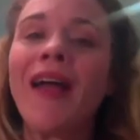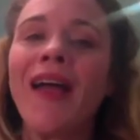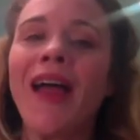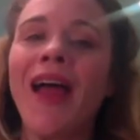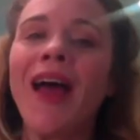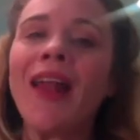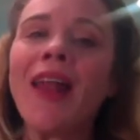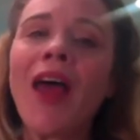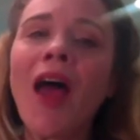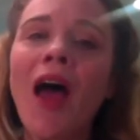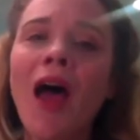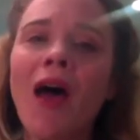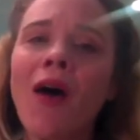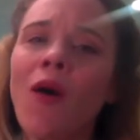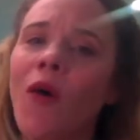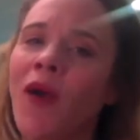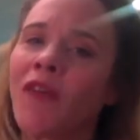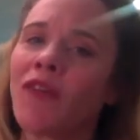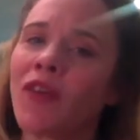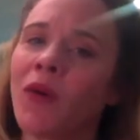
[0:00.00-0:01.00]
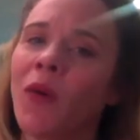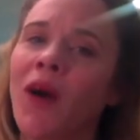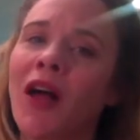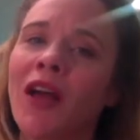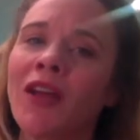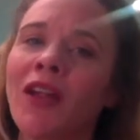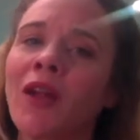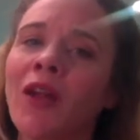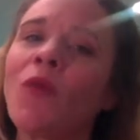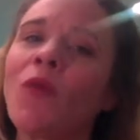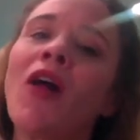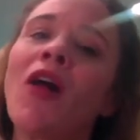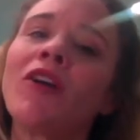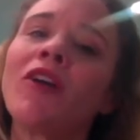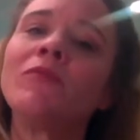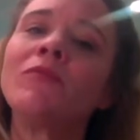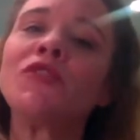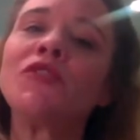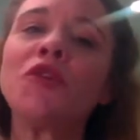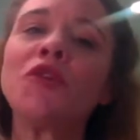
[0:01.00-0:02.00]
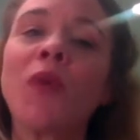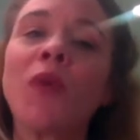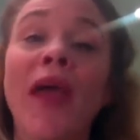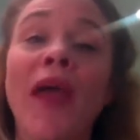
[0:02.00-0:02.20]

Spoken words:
Hello, everyone, and welcome to